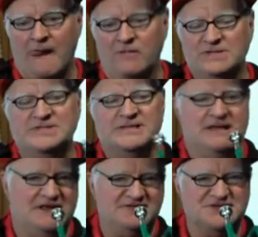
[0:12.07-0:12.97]
which is an
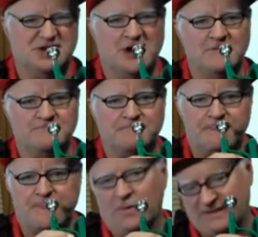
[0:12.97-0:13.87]
F sharp
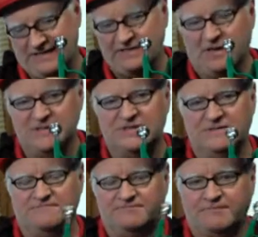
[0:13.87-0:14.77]
or an E
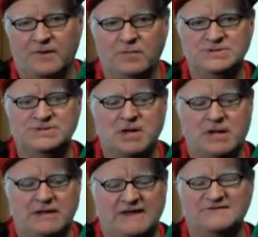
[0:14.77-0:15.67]
concert. We'll just call
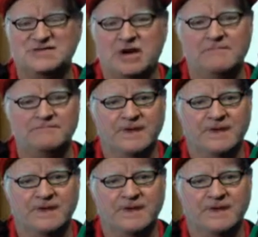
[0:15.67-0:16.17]
it F sharp.